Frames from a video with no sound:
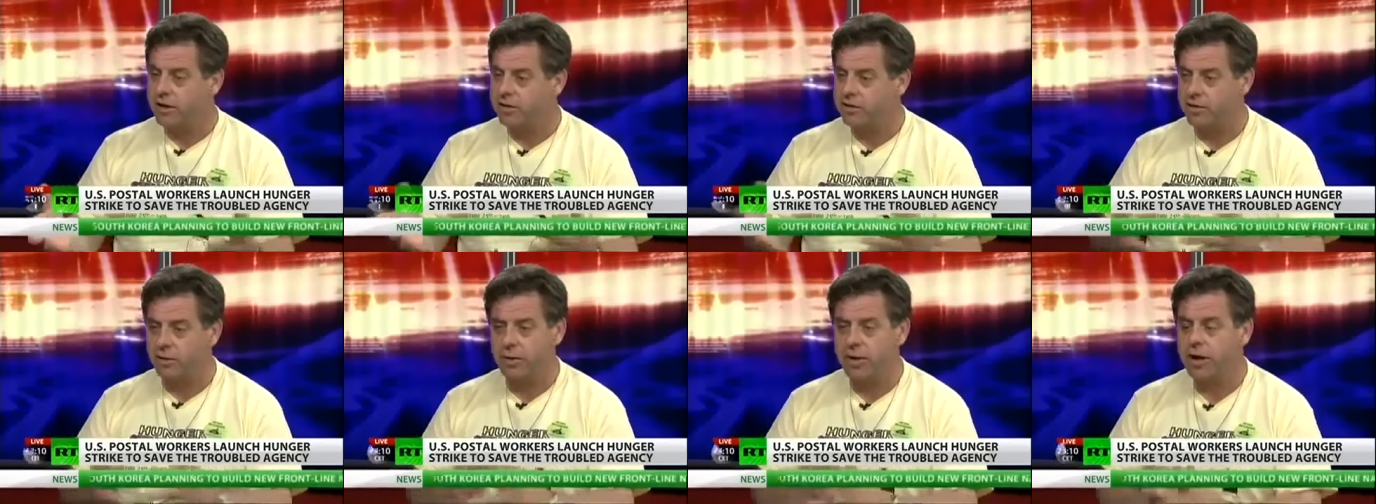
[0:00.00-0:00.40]

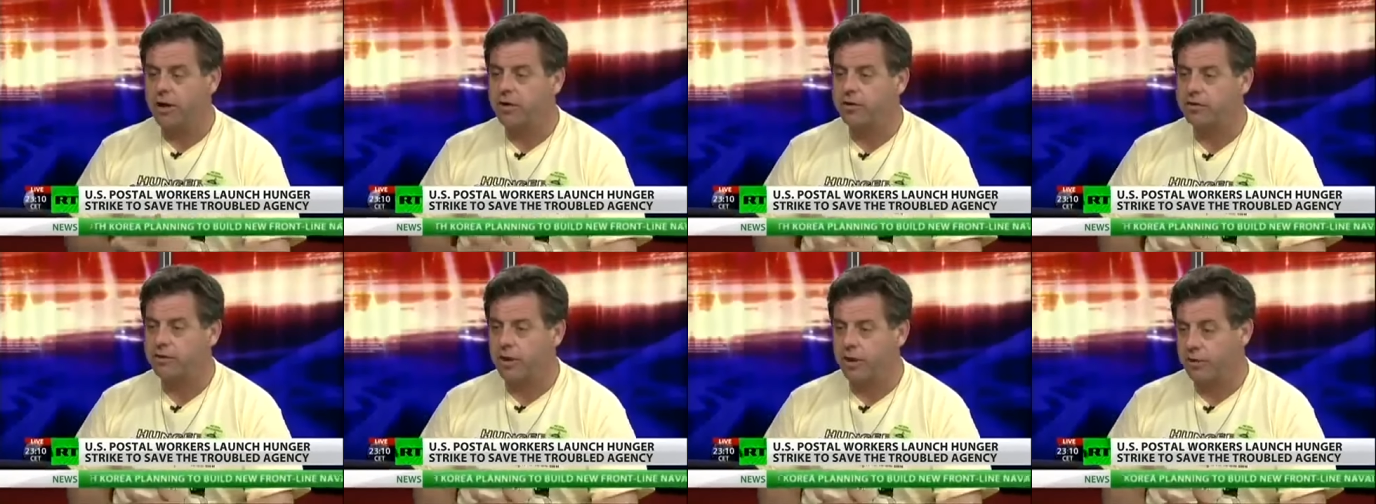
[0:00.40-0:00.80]
So they
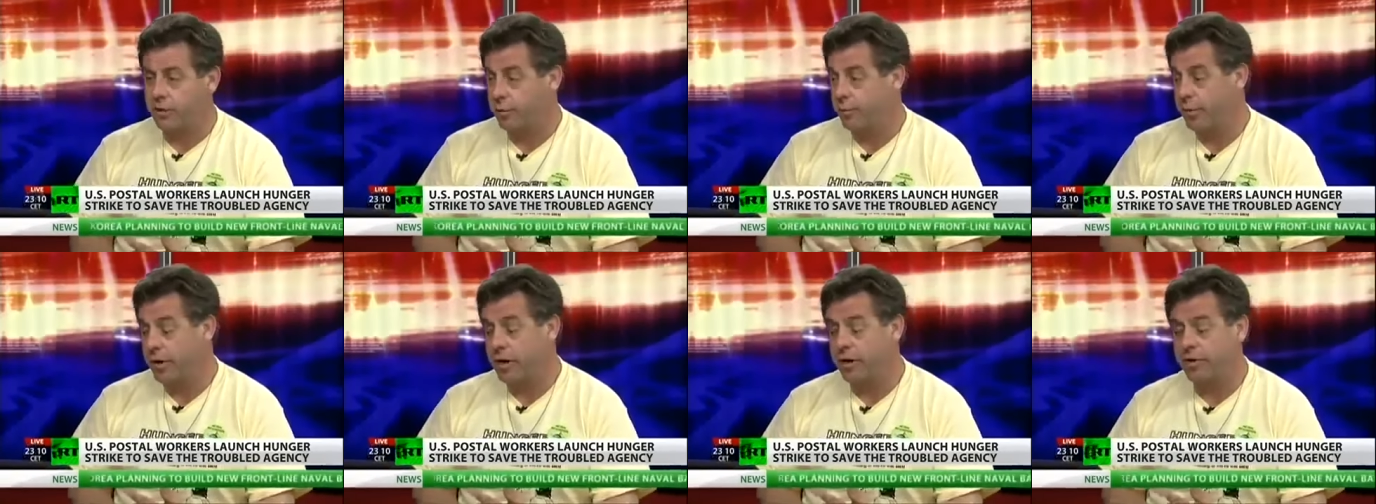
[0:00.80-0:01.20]
are
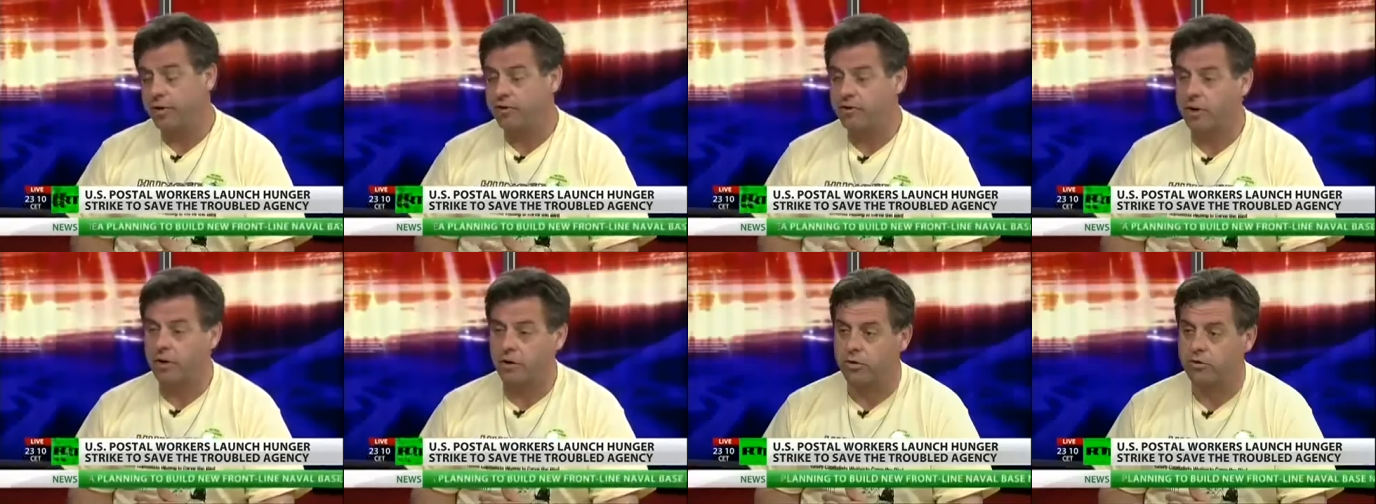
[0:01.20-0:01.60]
starving beyond
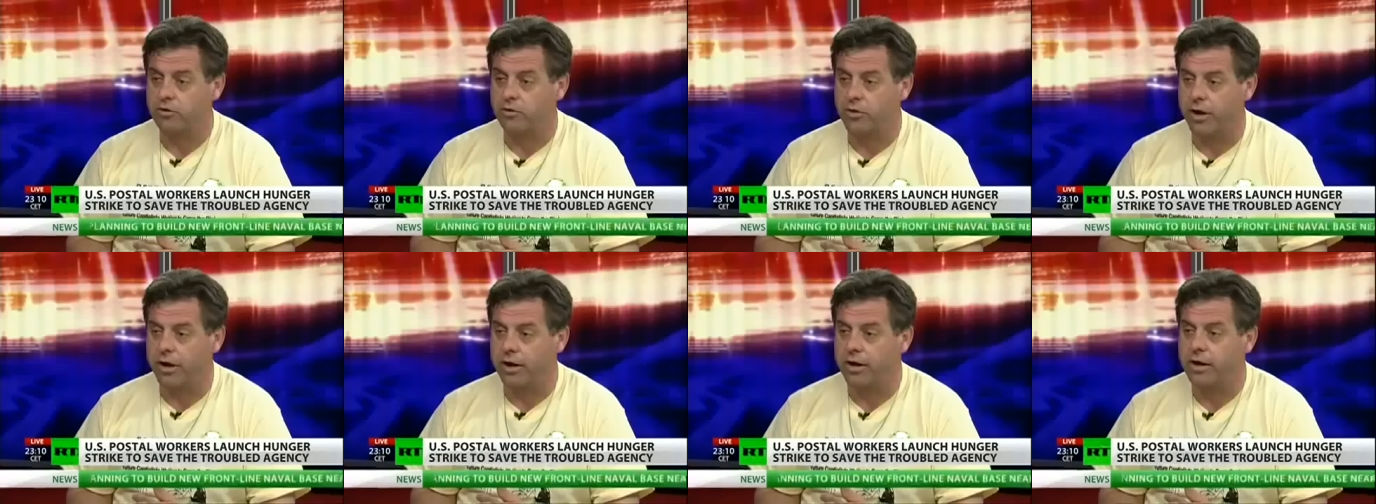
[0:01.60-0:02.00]
this hunger
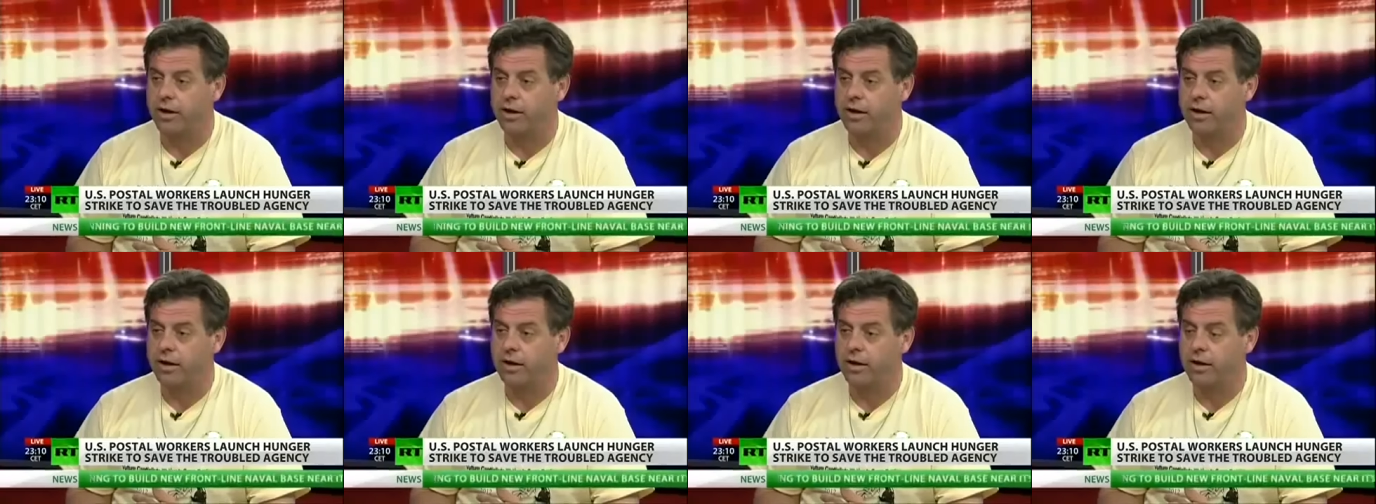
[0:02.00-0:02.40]
strike.